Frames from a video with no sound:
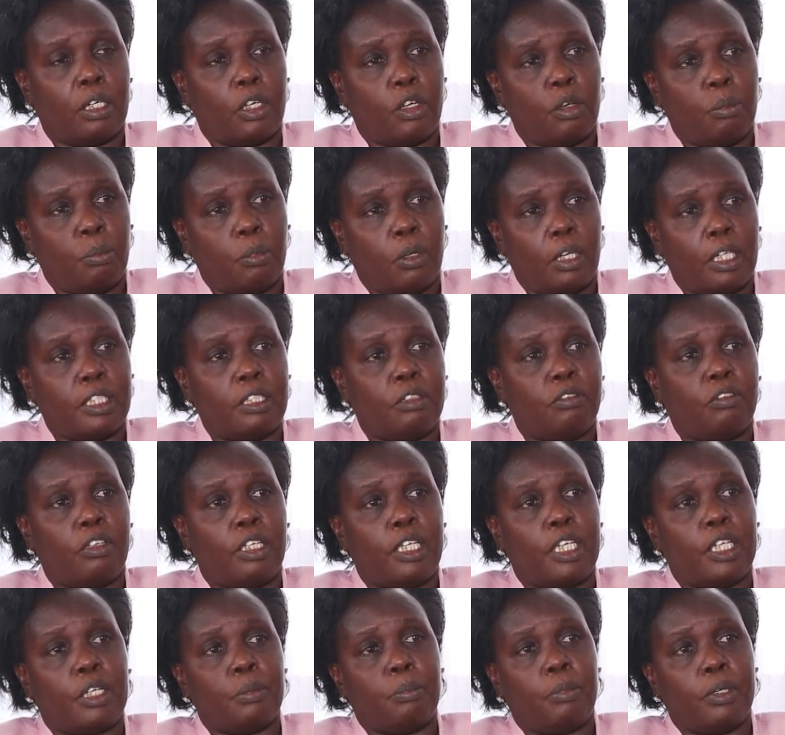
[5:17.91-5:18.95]

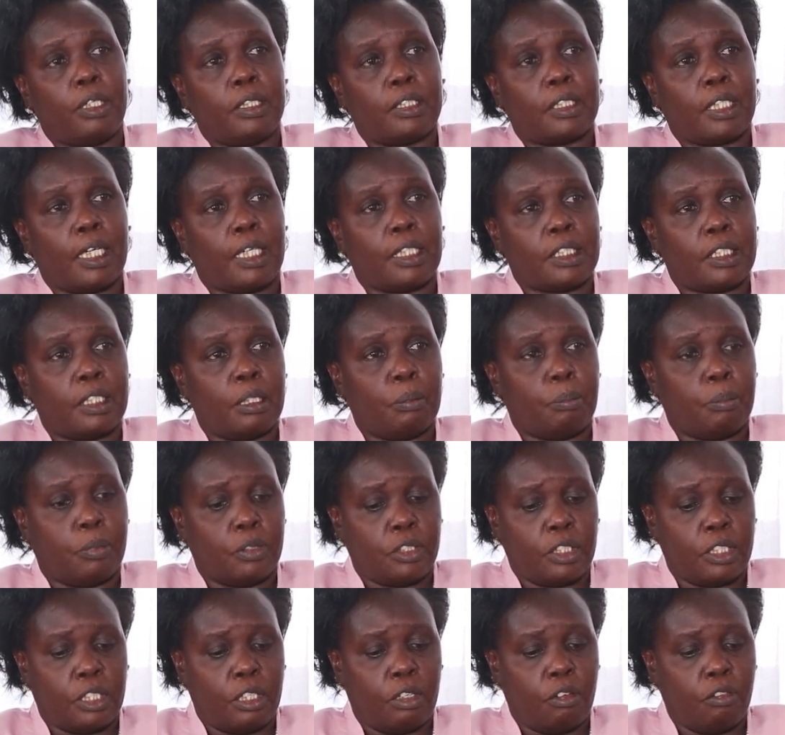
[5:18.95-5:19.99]
cumulatively it brings us the
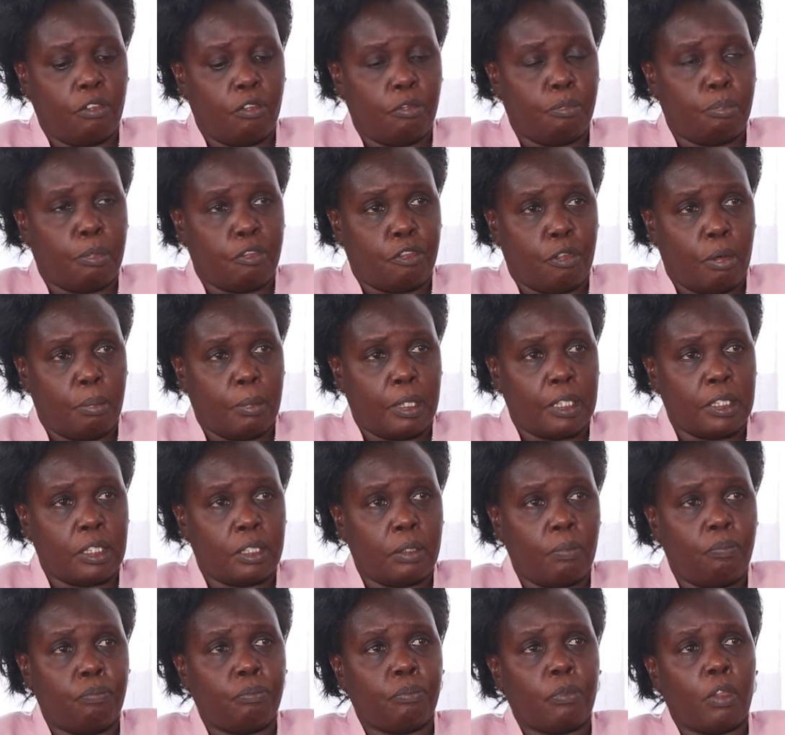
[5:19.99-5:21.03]
positive performance.